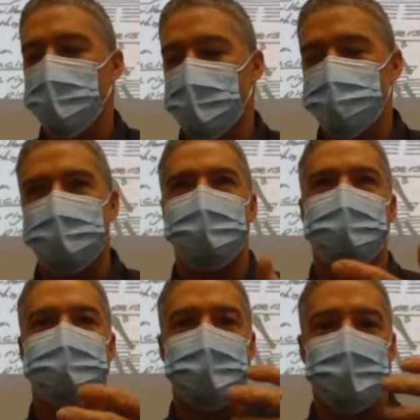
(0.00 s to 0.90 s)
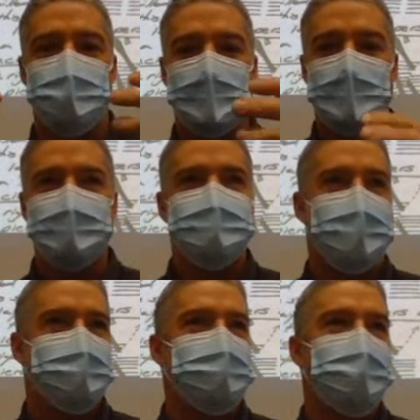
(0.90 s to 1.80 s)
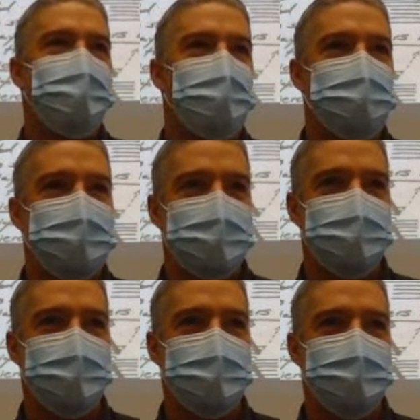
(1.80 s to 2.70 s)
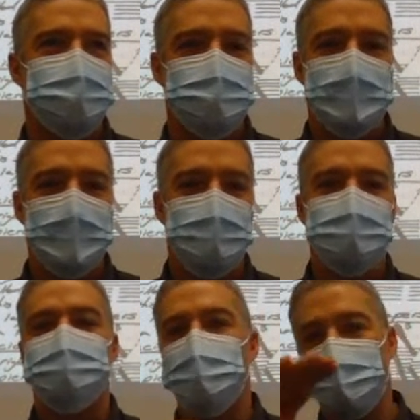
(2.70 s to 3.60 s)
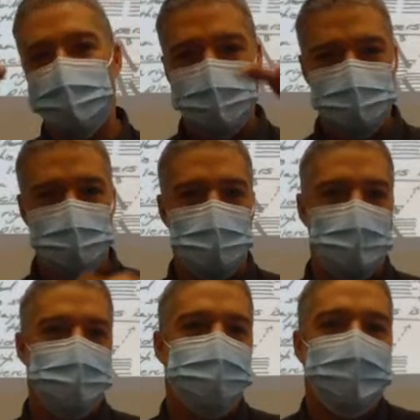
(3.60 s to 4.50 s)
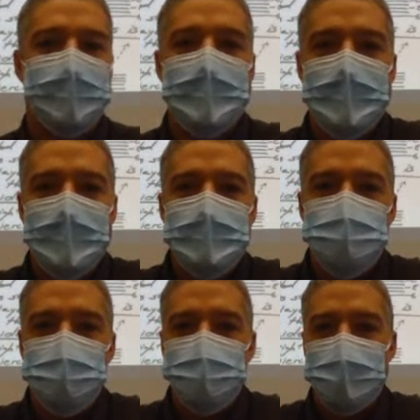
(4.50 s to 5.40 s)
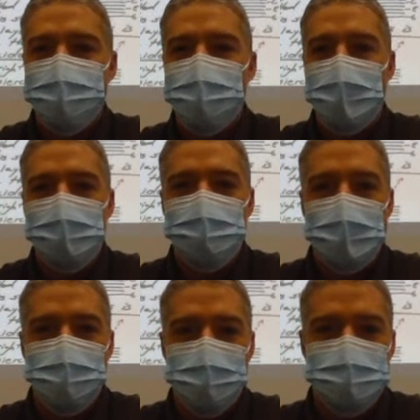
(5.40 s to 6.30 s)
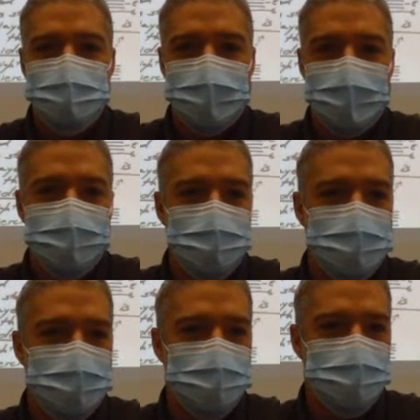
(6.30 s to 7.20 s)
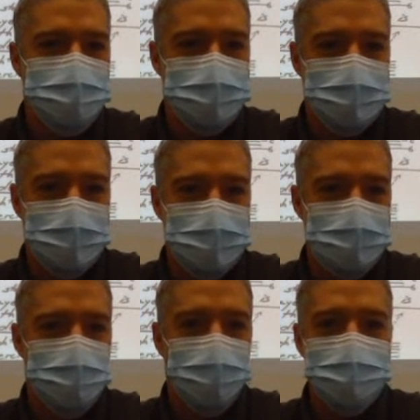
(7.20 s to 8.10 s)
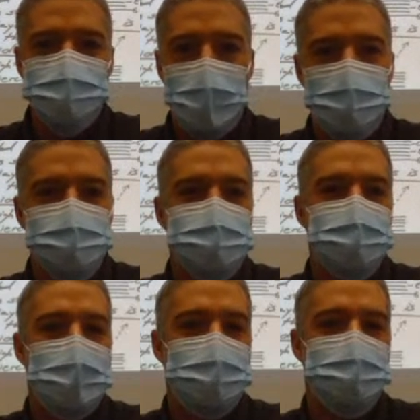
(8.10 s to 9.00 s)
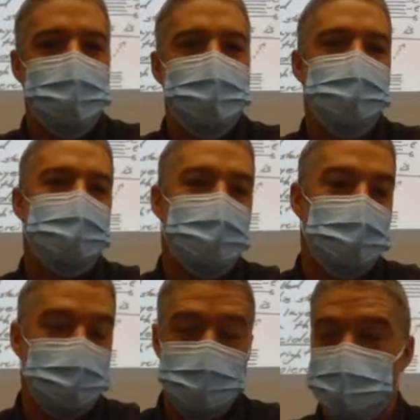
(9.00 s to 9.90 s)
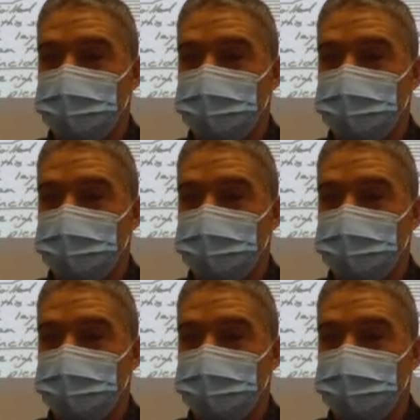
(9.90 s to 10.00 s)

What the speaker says: I'm not going to say exactly how old anything is. We're just putting things in order. So if you have a pile of papers like I do here, which papers have probably been there the longest?